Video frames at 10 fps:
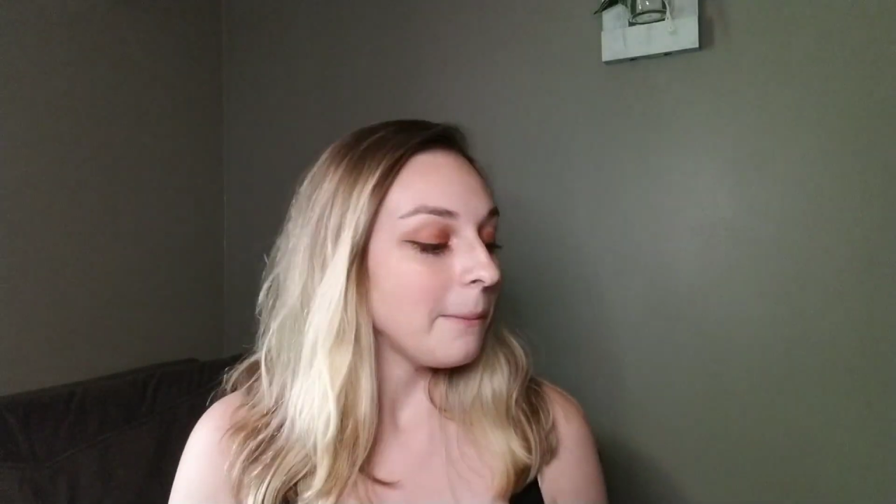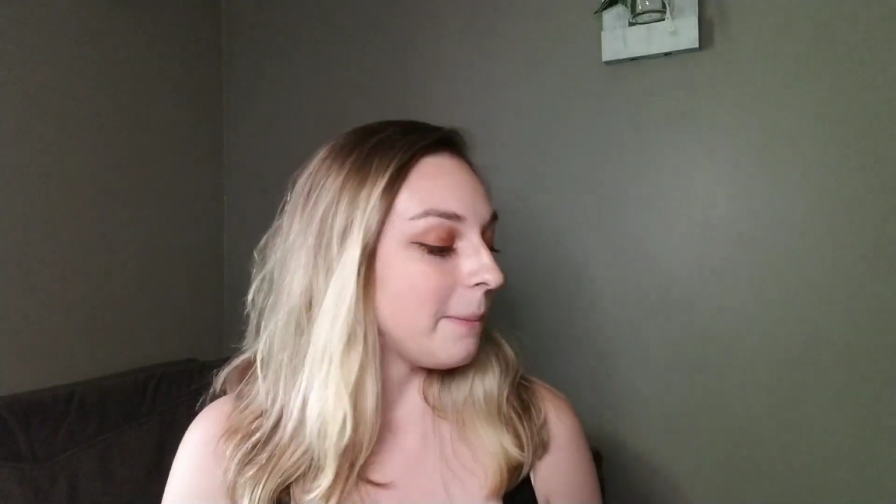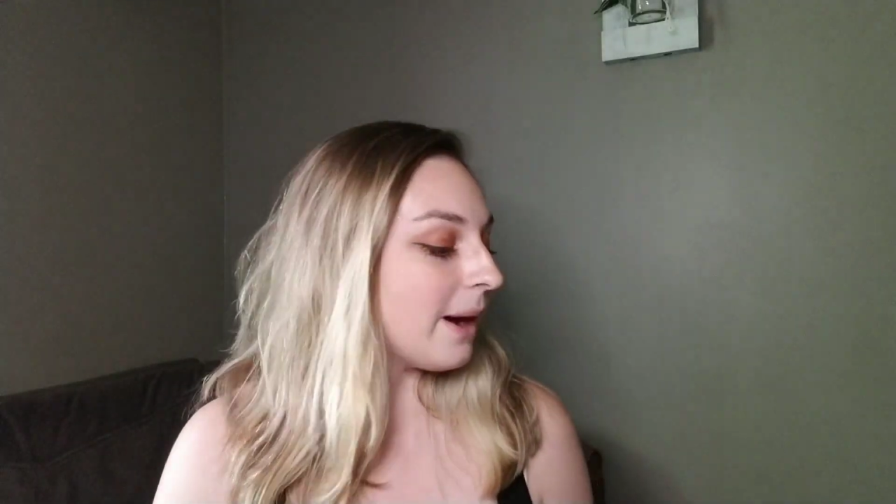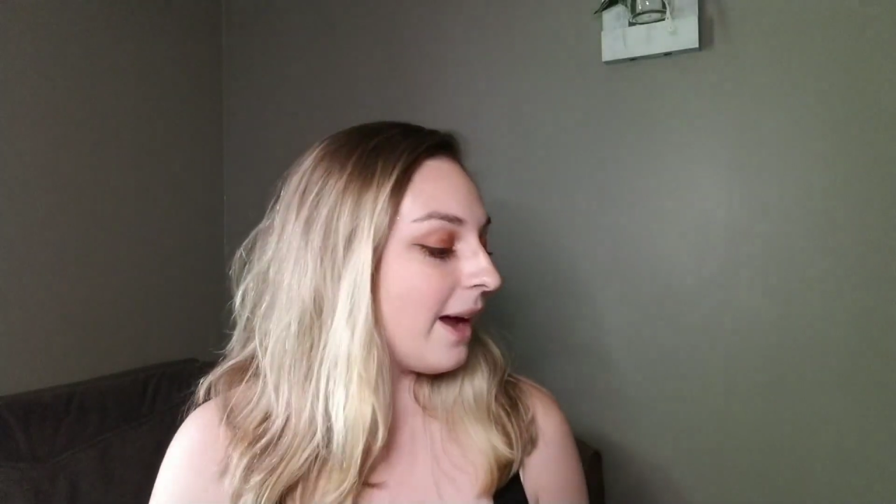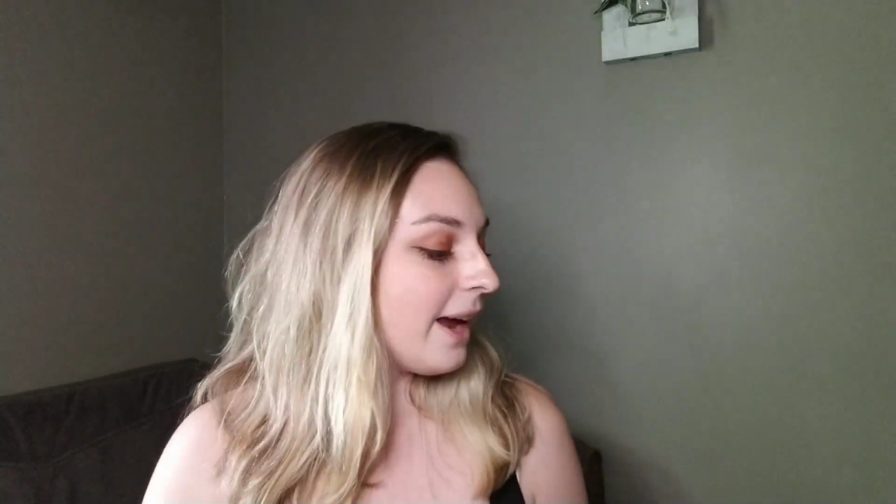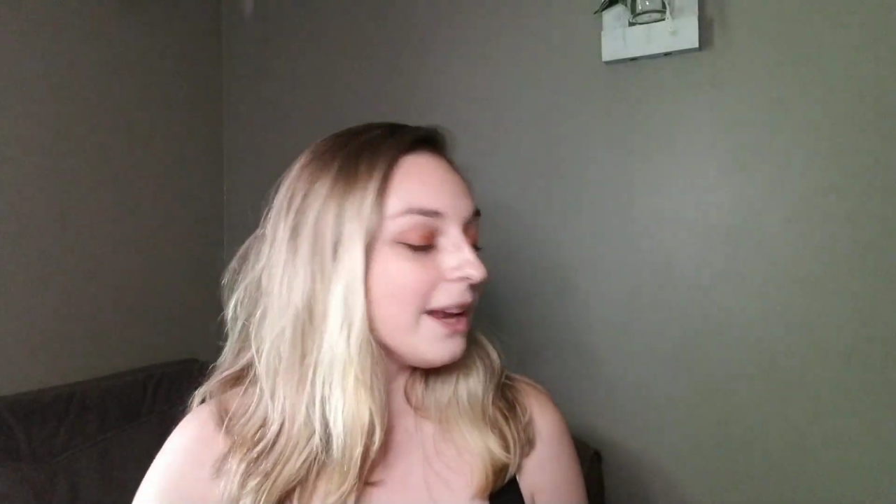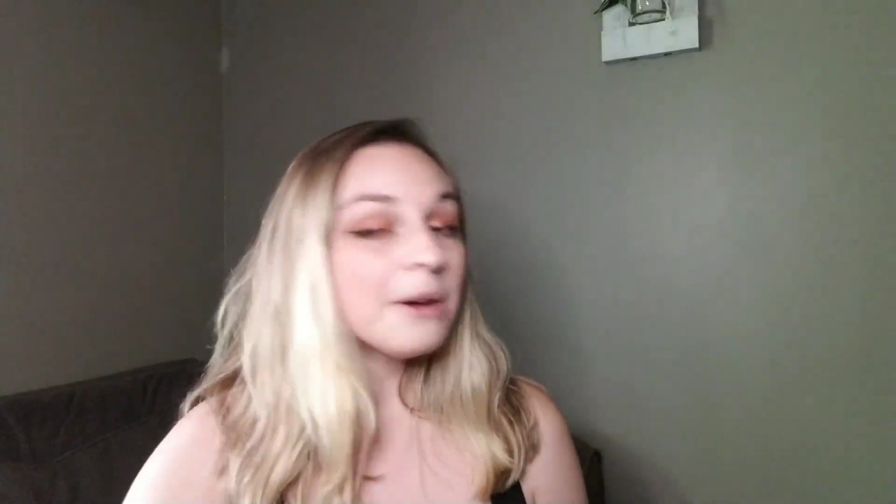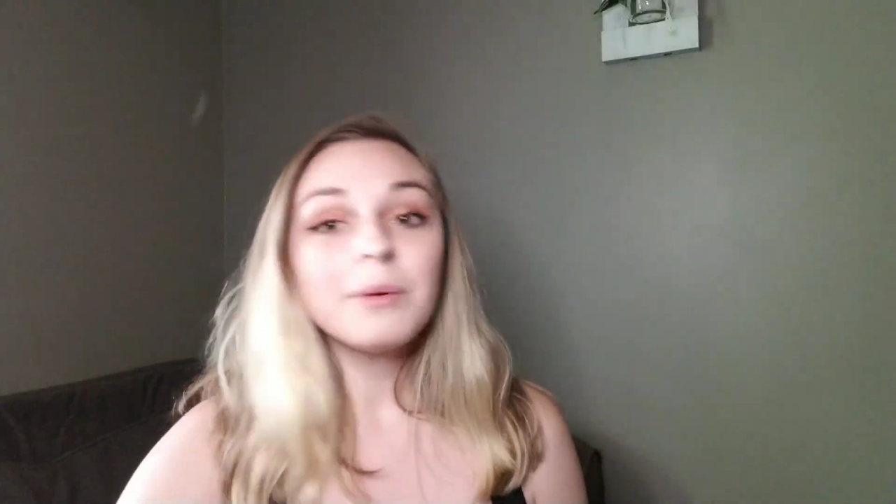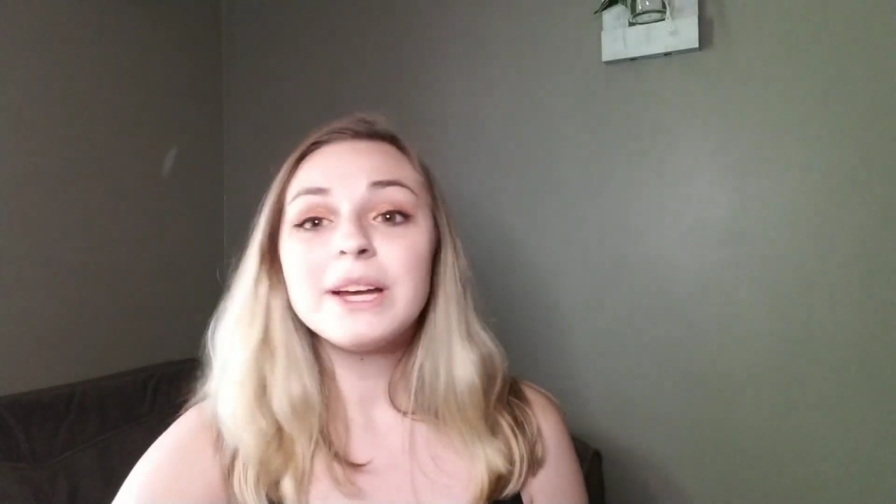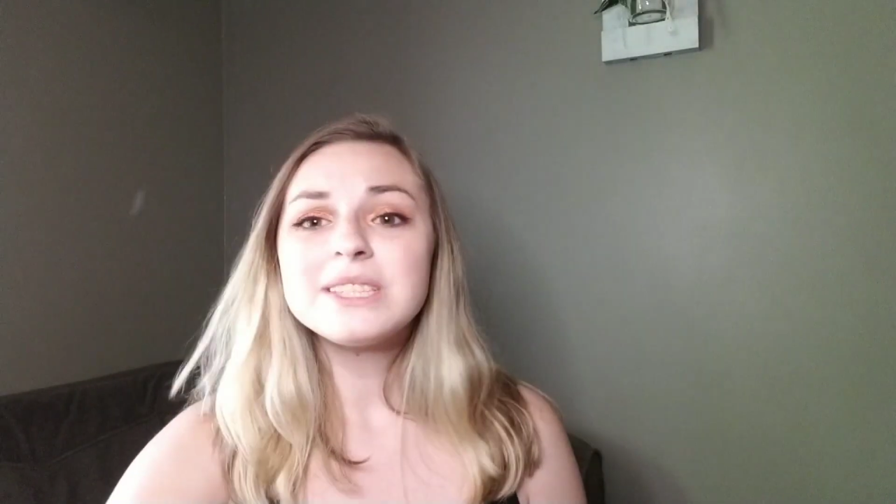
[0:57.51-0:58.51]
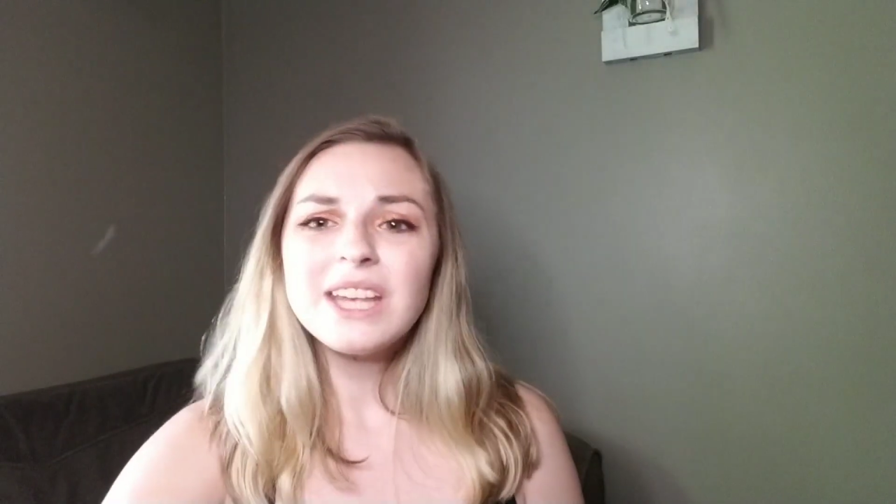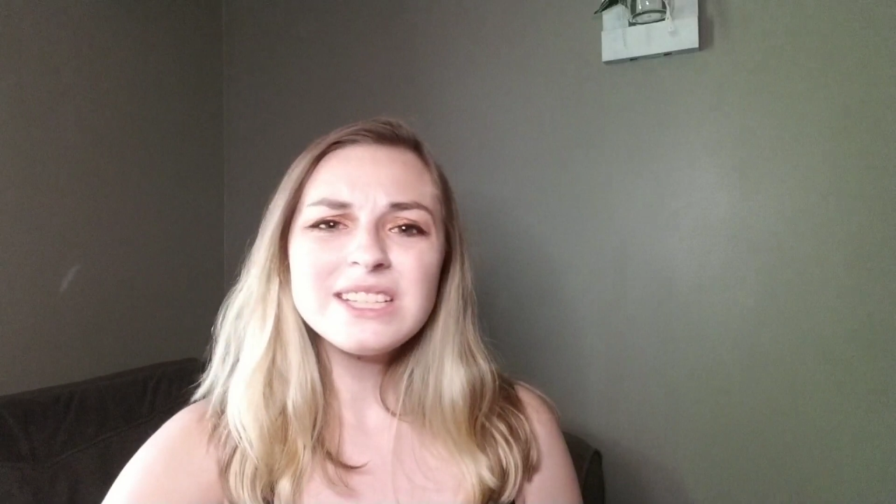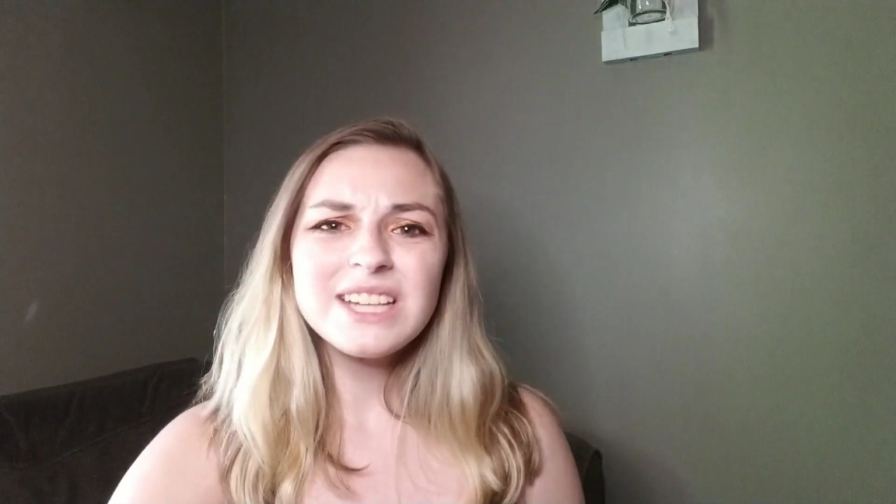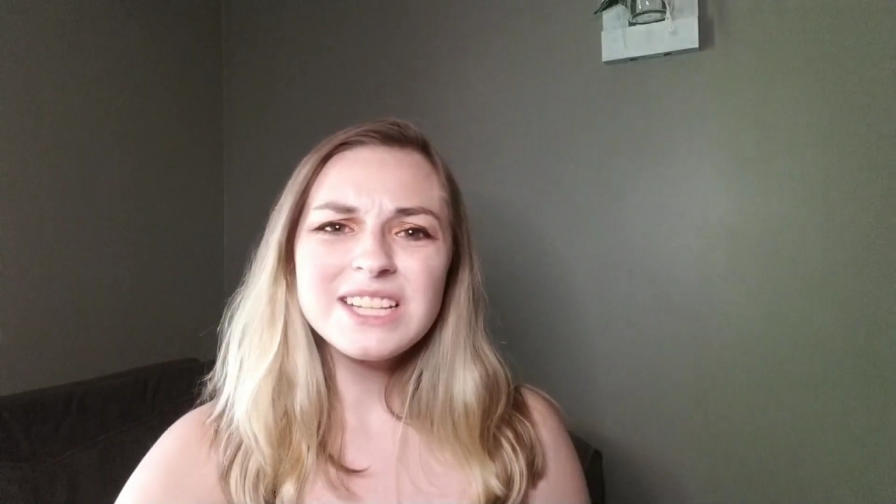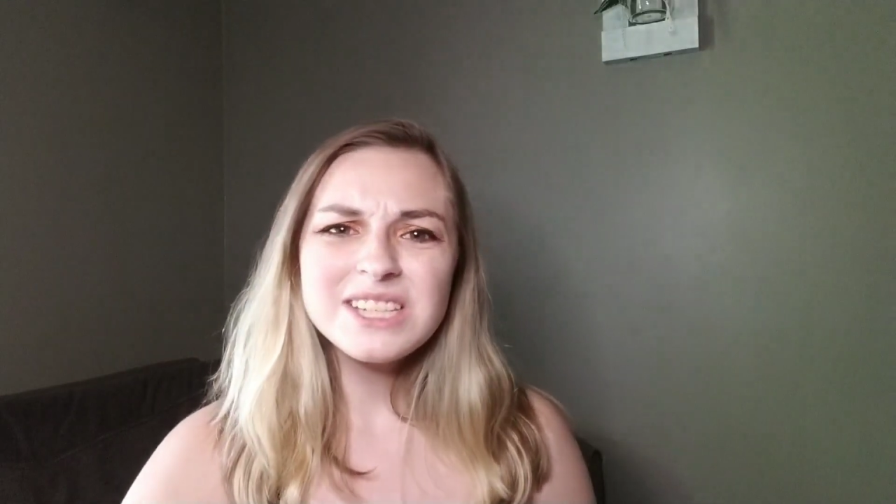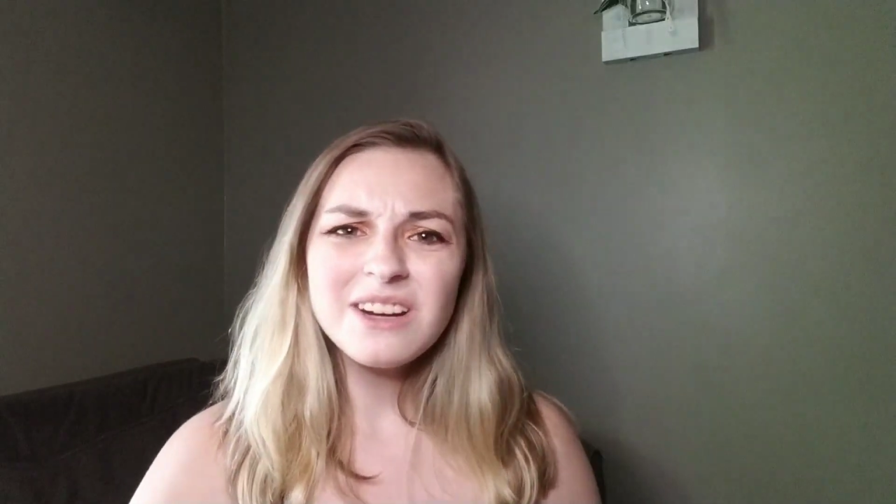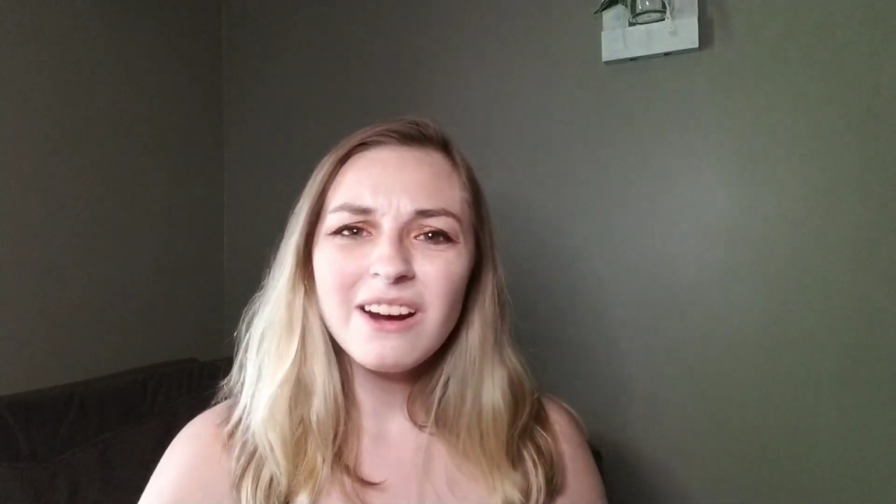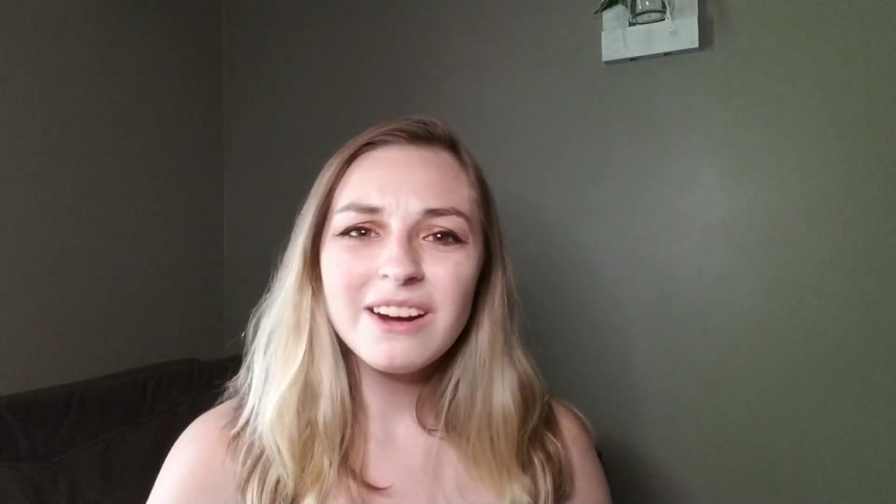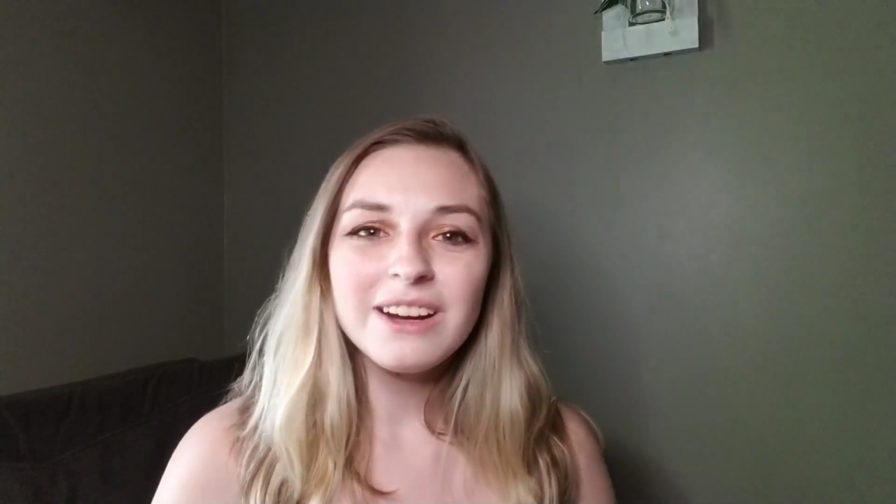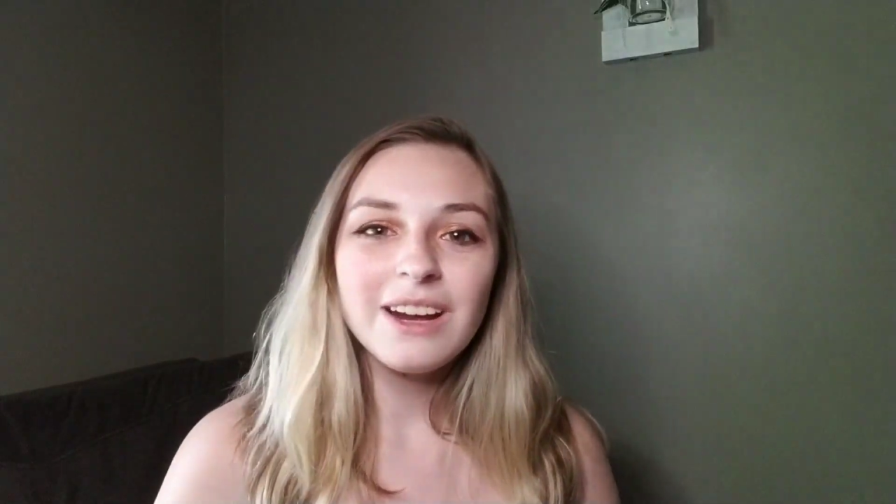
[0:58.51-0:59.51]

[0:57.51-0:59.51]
But anyways, let's get started